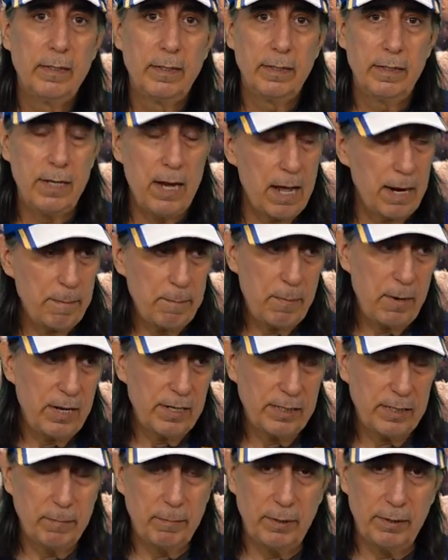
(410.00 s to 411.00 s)
Not
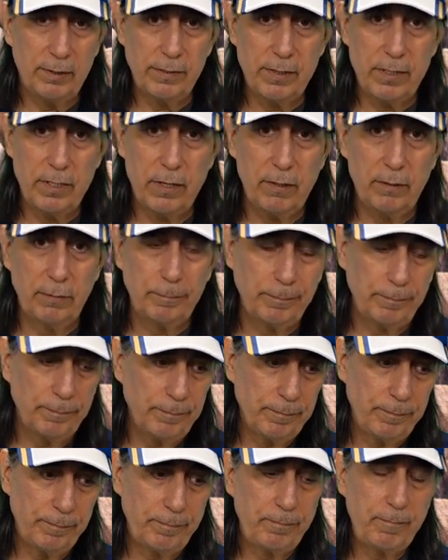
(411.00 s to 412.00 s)
impossible. So
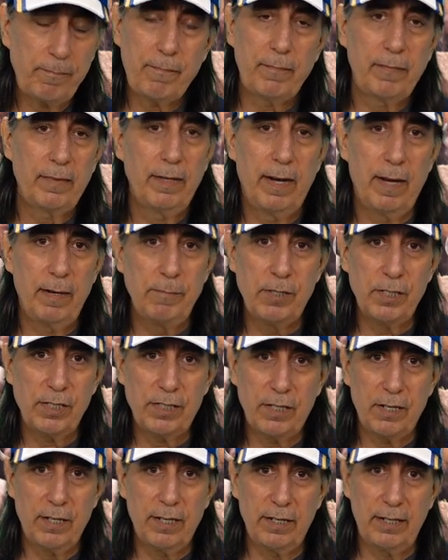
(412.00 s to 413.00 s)
I'm
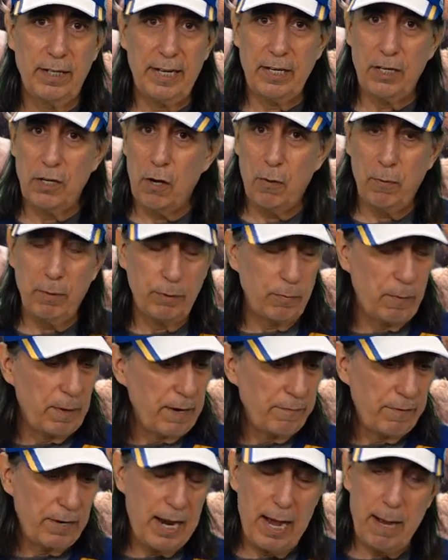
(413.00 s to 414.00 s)
just going to like go with
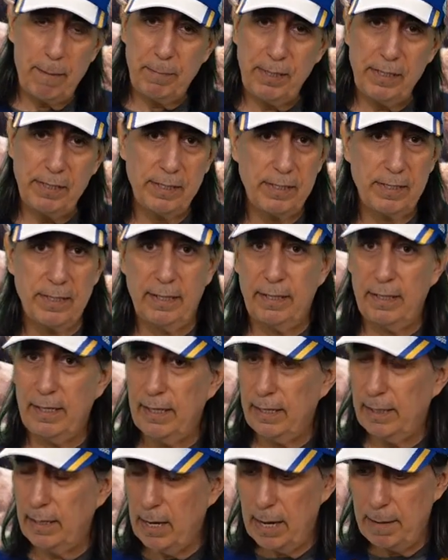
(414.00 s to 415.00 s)
whatever happens. And
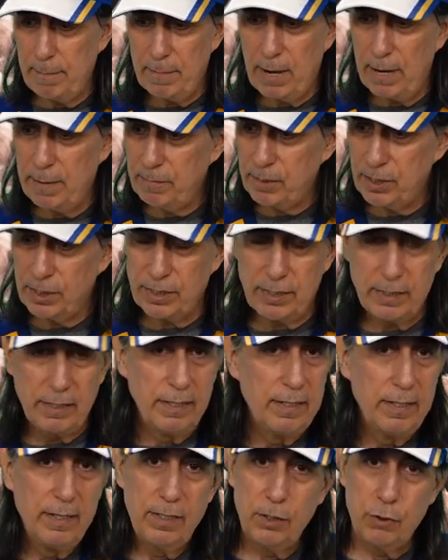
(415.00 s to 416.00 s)
uh, I'm, I'm just
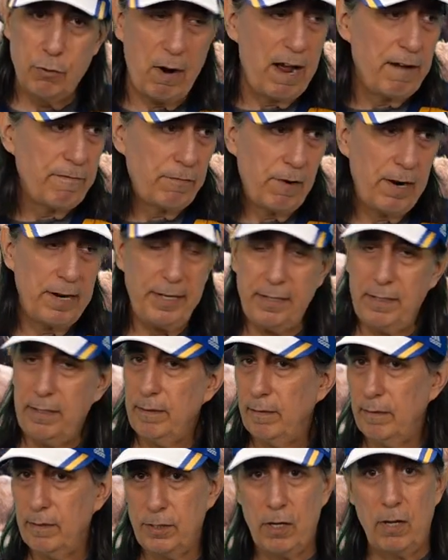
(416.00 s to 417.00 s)
draft right
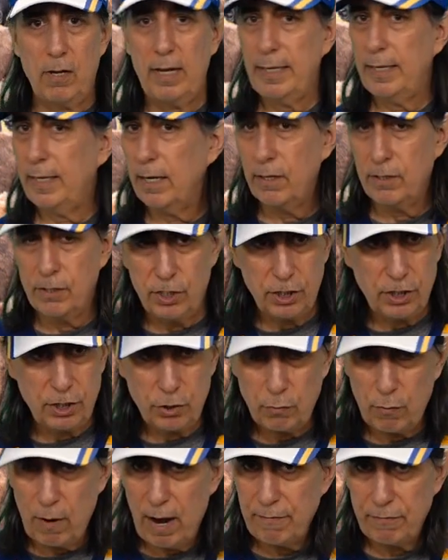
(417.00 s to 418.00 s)
is all I care. Just
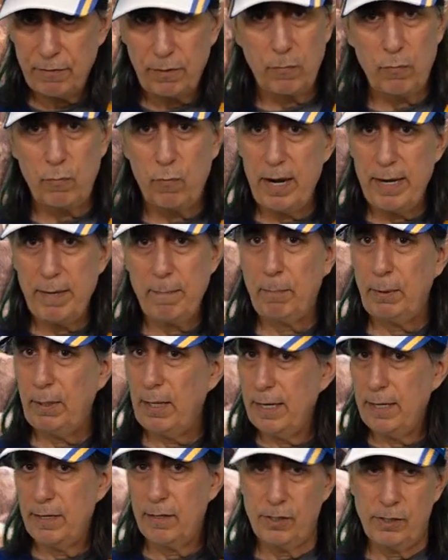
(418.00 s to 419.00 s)
draft the right
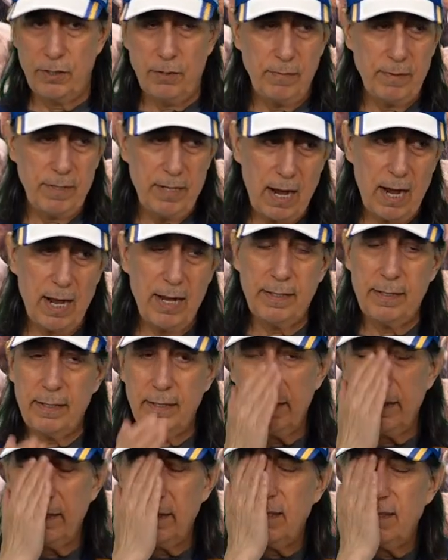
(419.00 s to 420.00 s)
players. Do not,
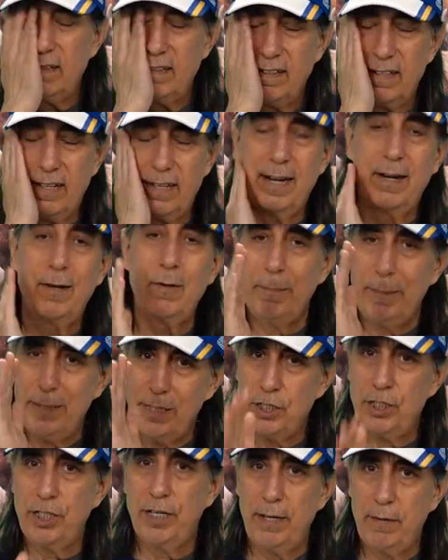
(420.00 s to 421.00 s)
and I don't
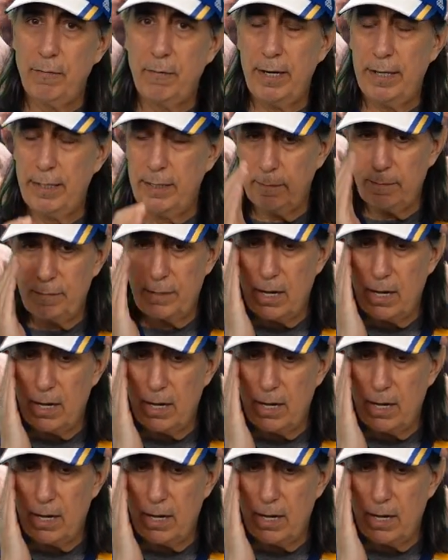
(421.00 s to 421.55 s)
mean Shane Wright. I'm